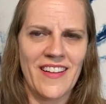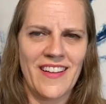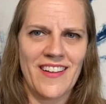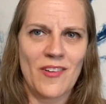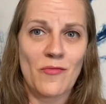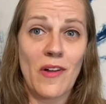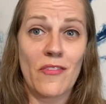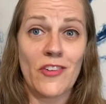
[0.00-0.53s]

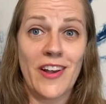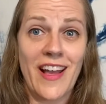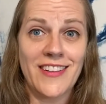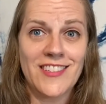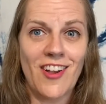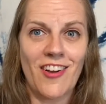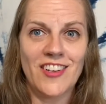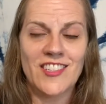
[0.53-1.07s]
Reverend
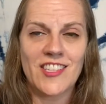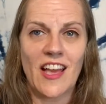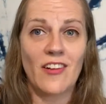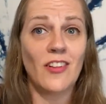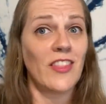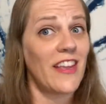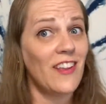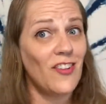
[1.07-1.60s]
Nat's Hard
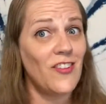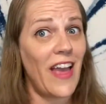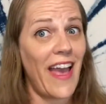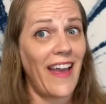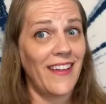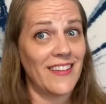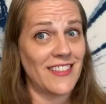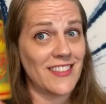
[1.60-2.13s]
Cider. Thank you,
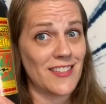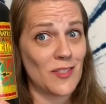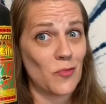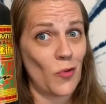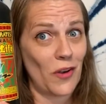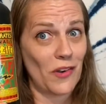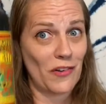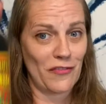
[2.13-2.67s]
Nat. This is
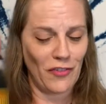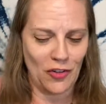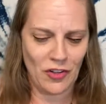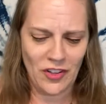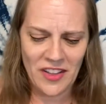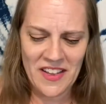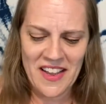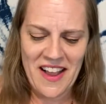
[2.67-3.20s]

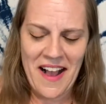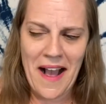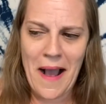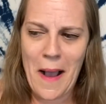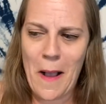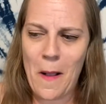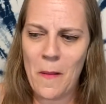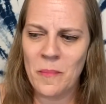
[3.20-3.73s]
wonderful.
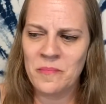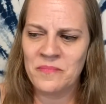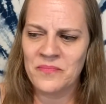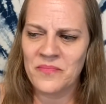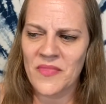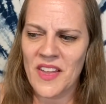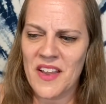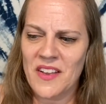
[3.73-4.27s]

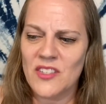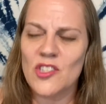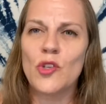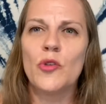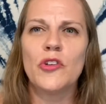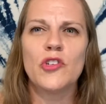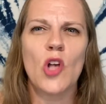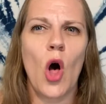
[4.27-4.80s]
So
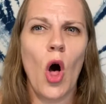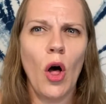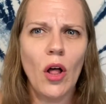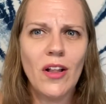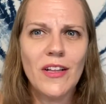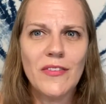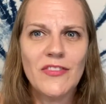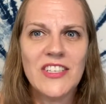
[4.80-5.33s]
there's
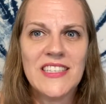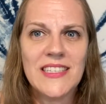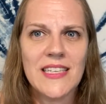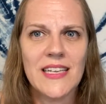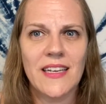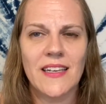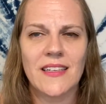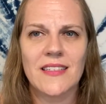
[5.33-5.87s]
all of these
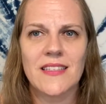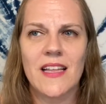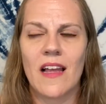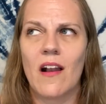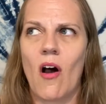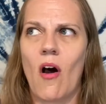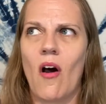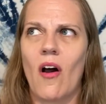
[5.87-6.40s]
things
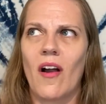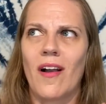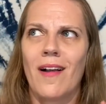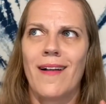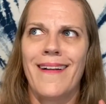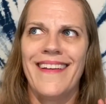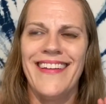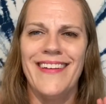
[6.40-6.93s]
that
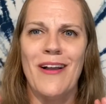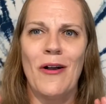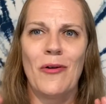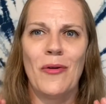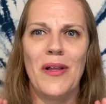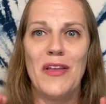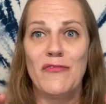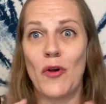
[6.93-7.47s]
are,
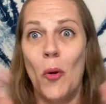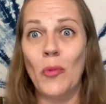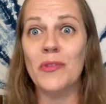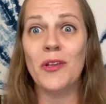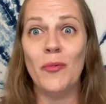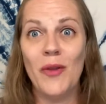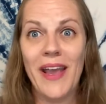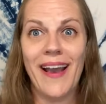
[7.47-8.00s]
if
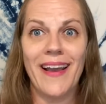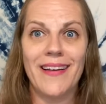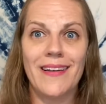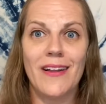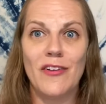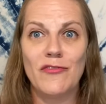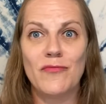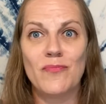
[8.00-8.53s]
only we had
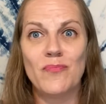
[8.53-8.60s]
enough